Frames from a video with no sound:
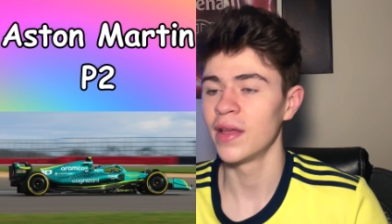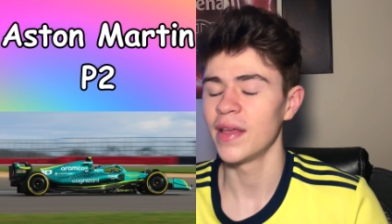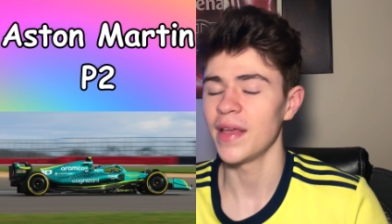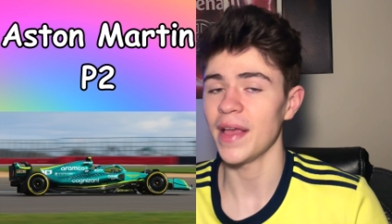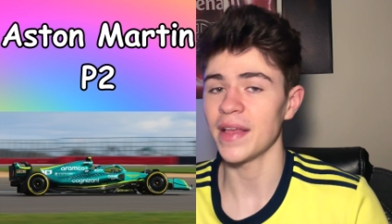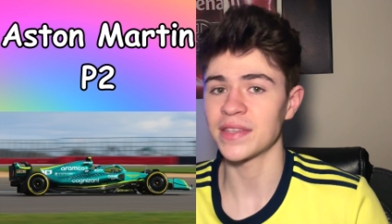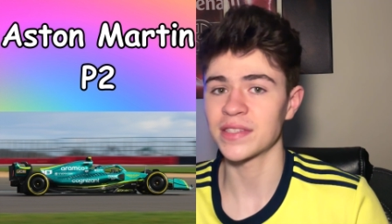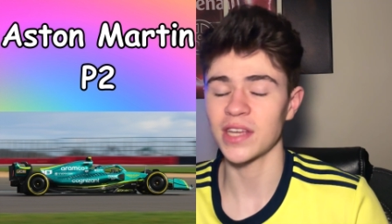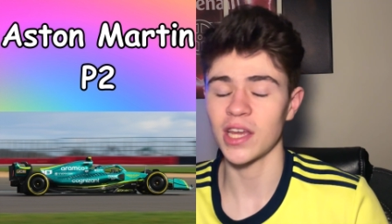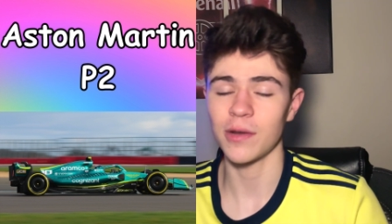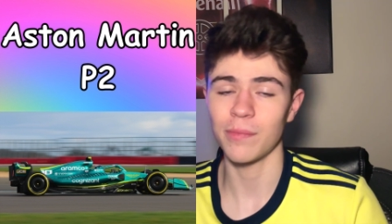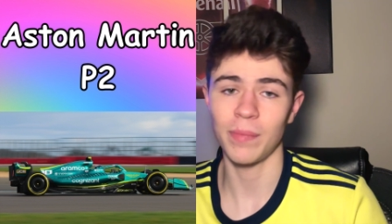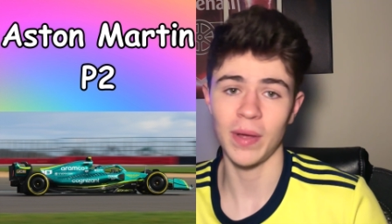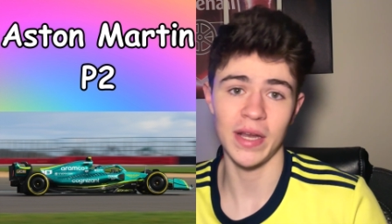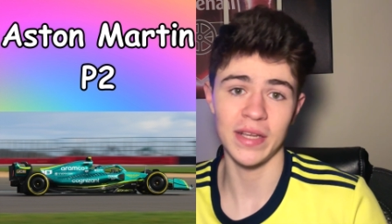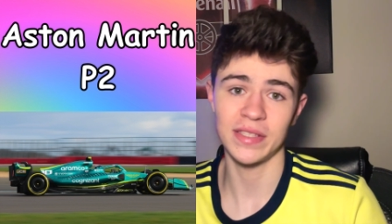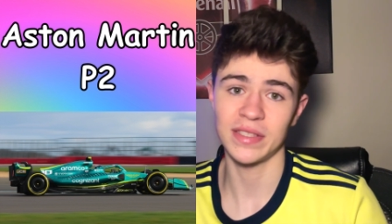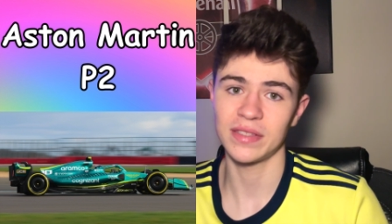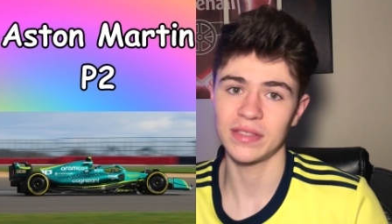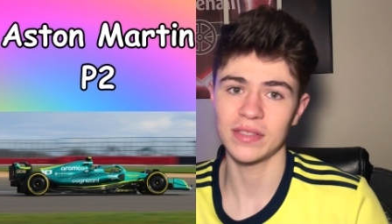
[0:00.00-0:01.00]
It's
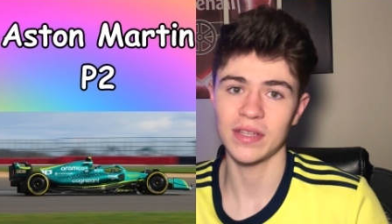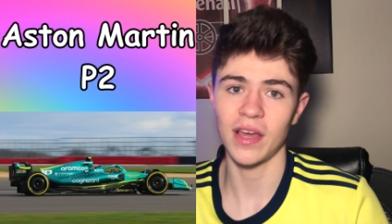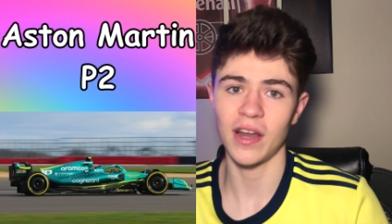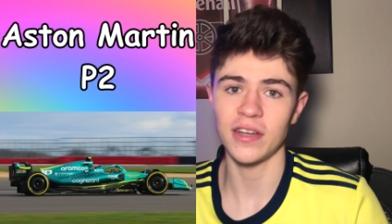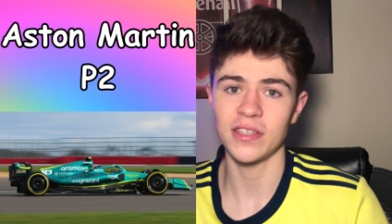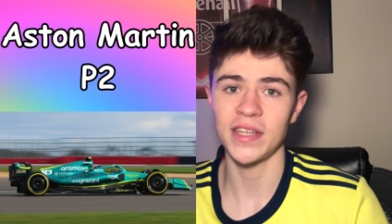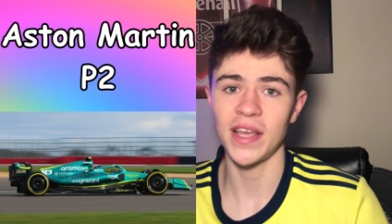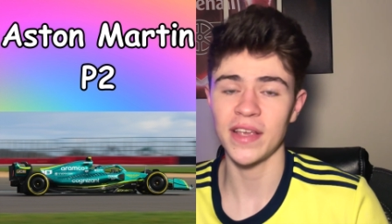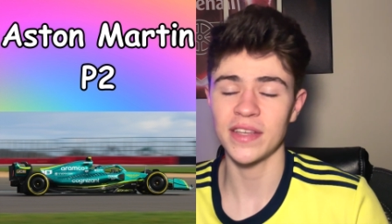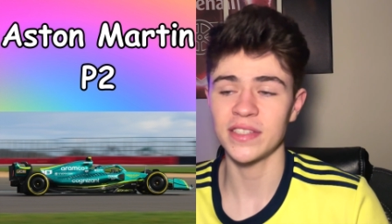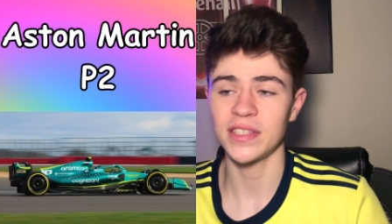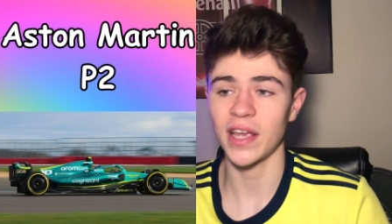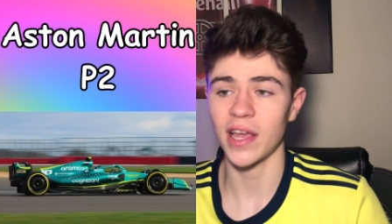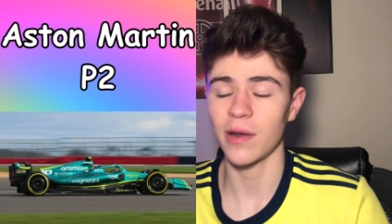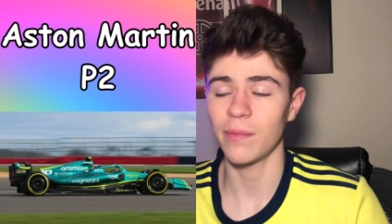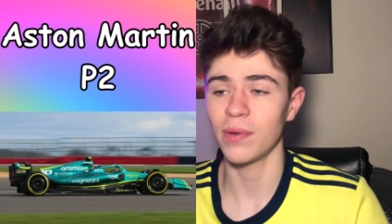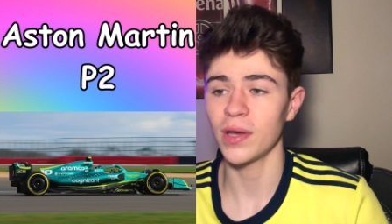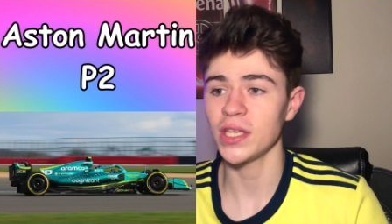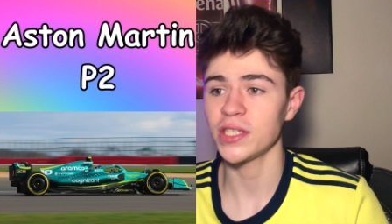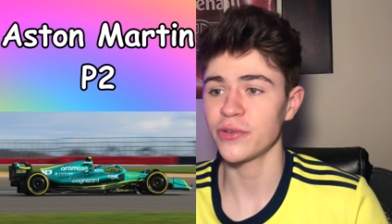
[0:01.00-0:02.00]
gonna take
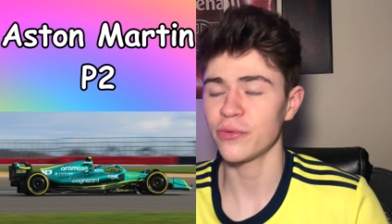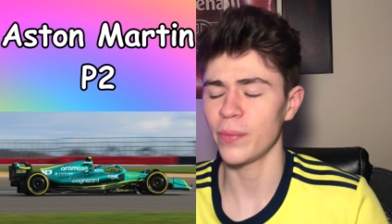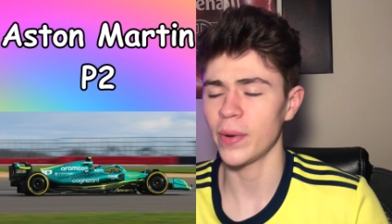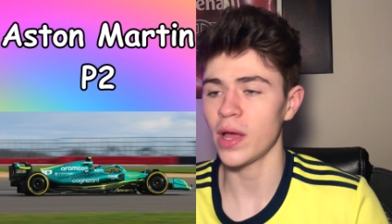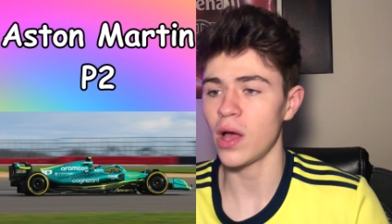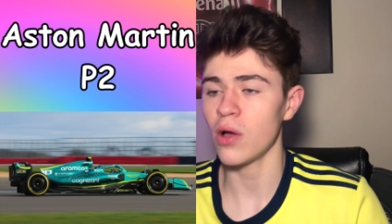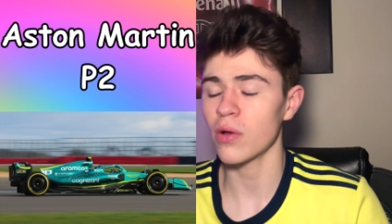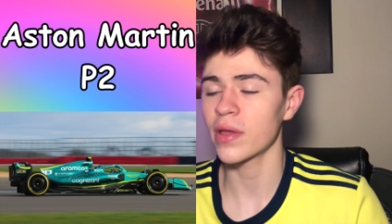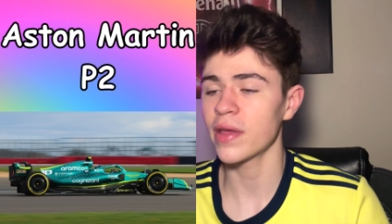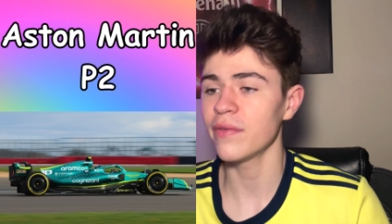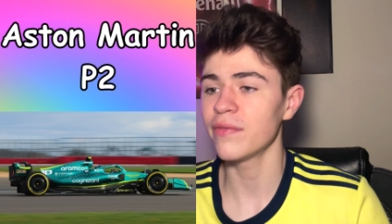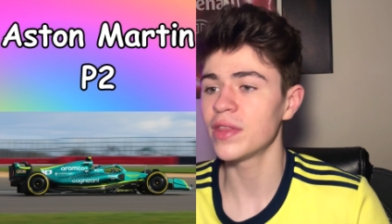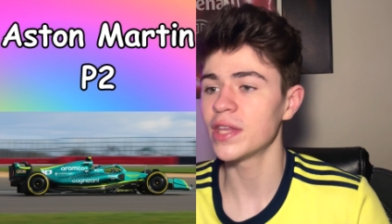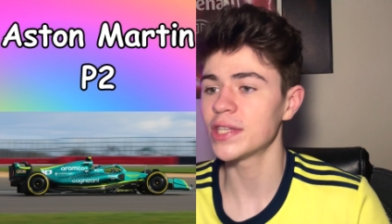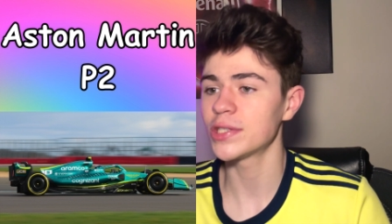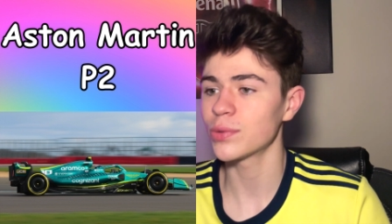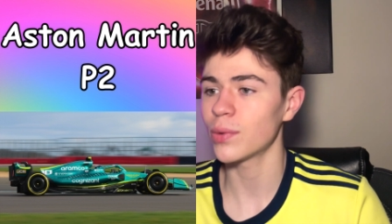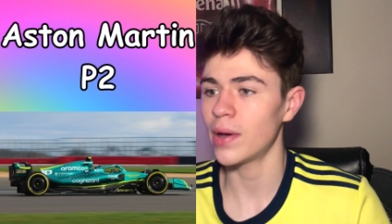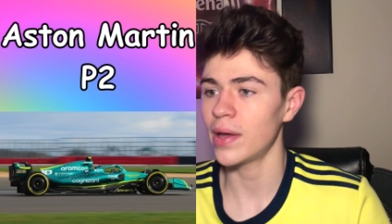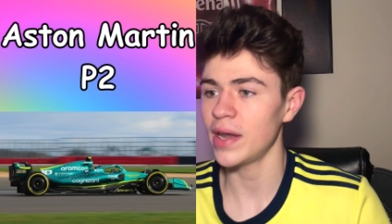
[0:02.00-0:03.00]
second place for me. I'll give
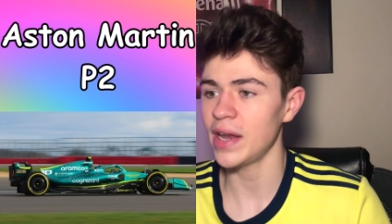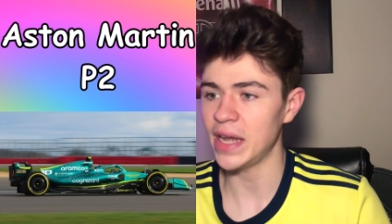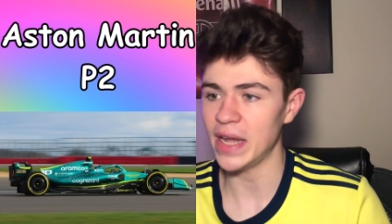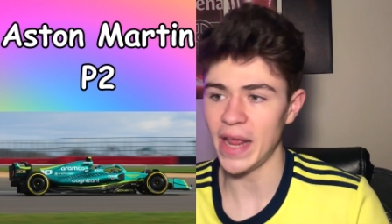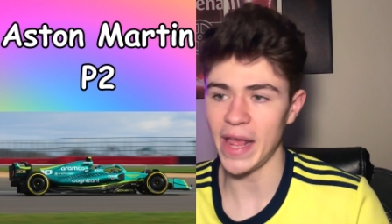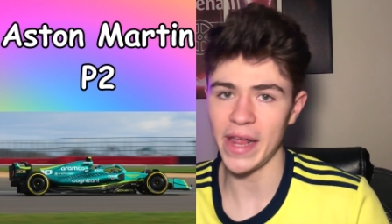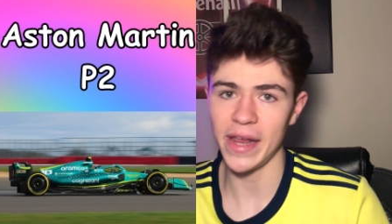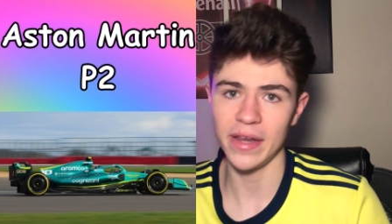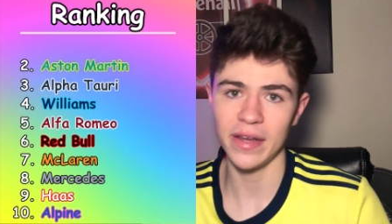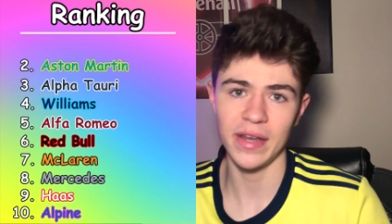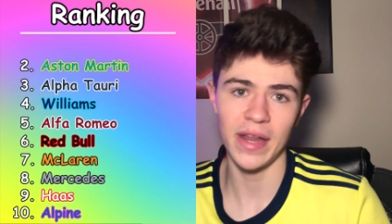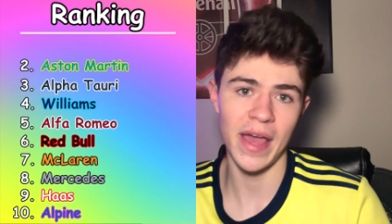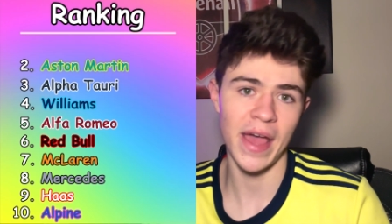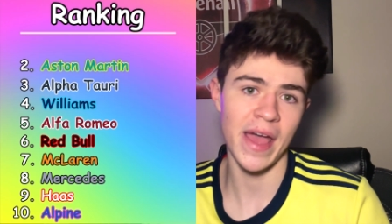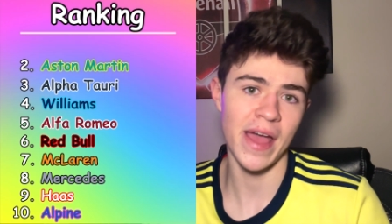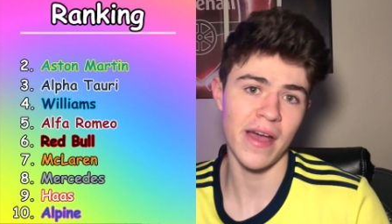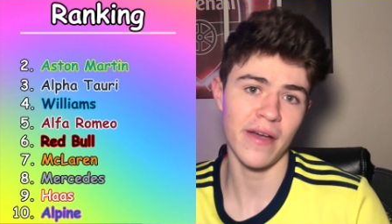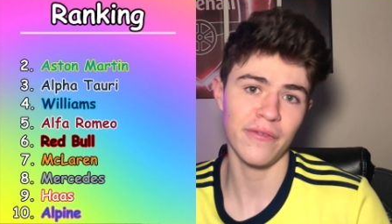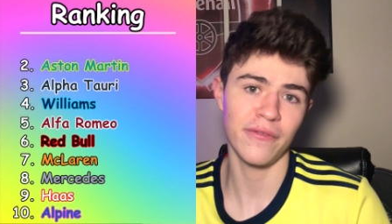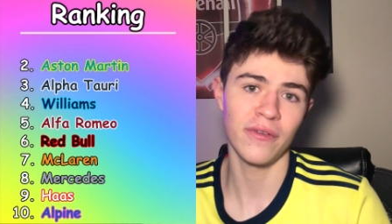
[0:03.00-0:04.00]
this one an
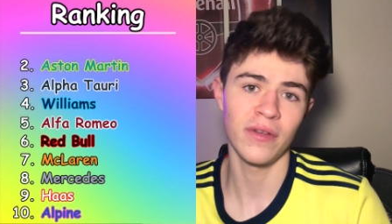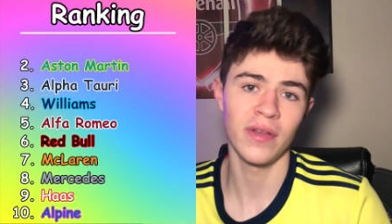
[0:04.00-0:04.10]
8.5